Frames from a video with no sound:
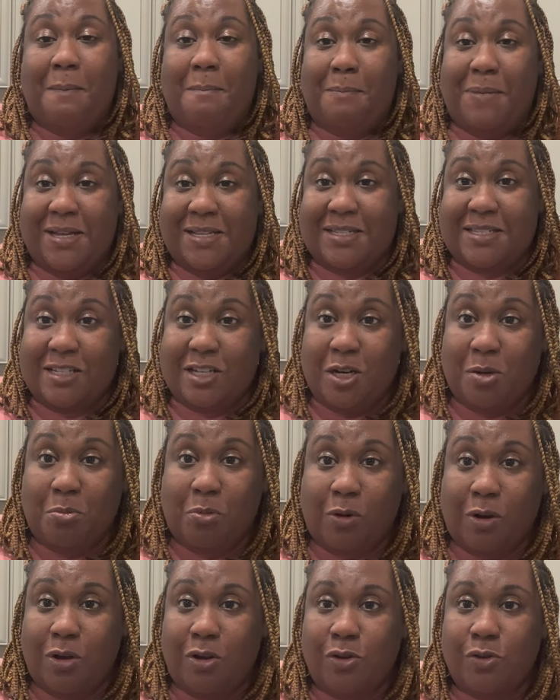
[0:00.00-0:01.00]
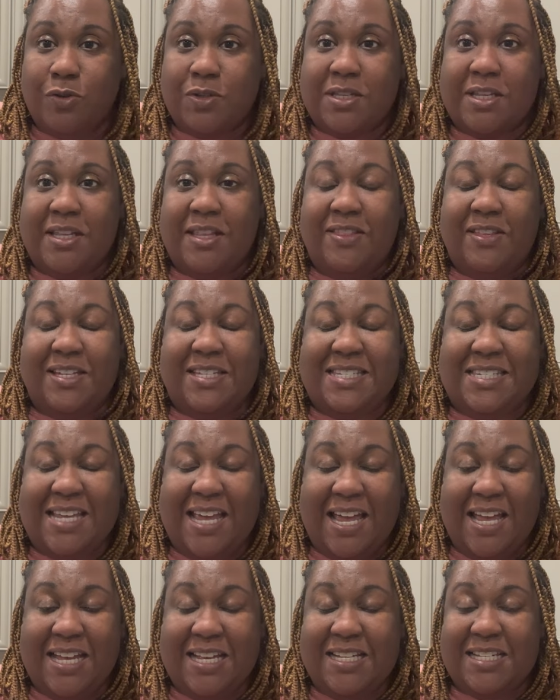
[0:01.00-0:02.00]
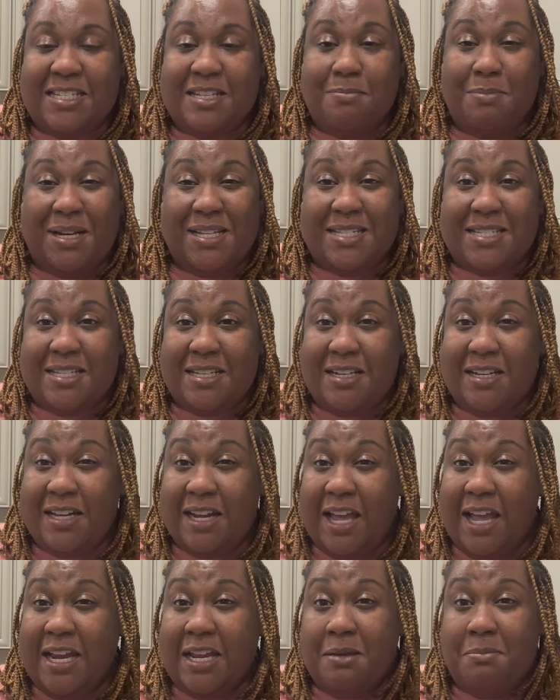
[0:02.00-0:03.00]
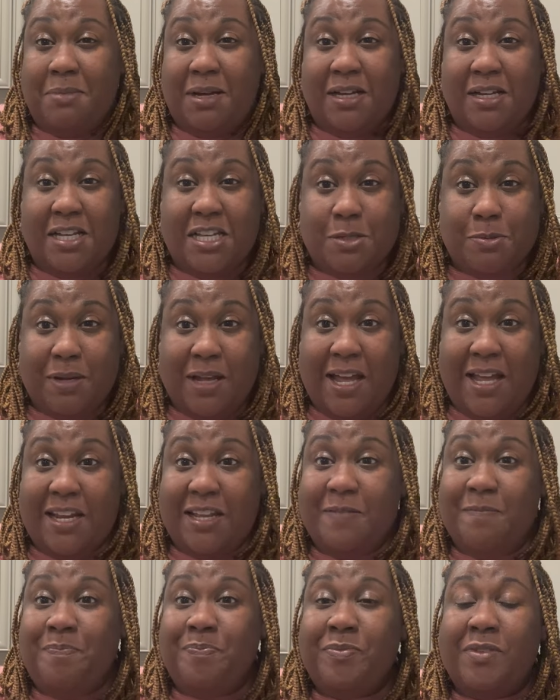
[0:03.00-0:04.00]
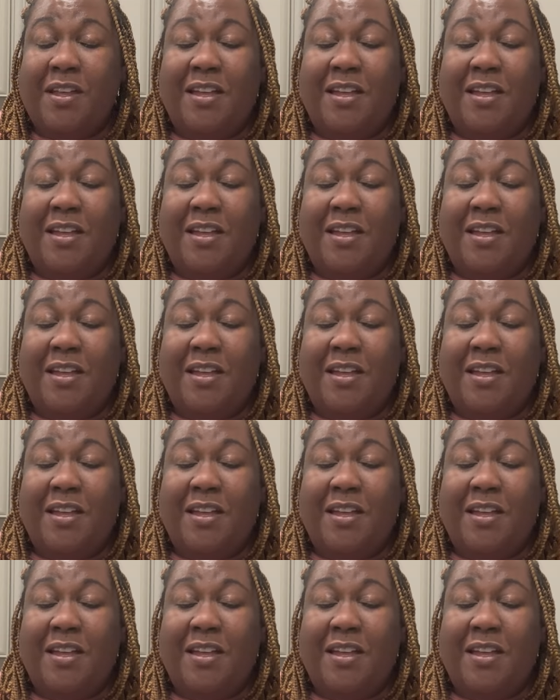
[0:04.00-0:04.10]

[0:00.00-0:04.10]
My sub rolls, the taste, my son ate it, my husband ate it.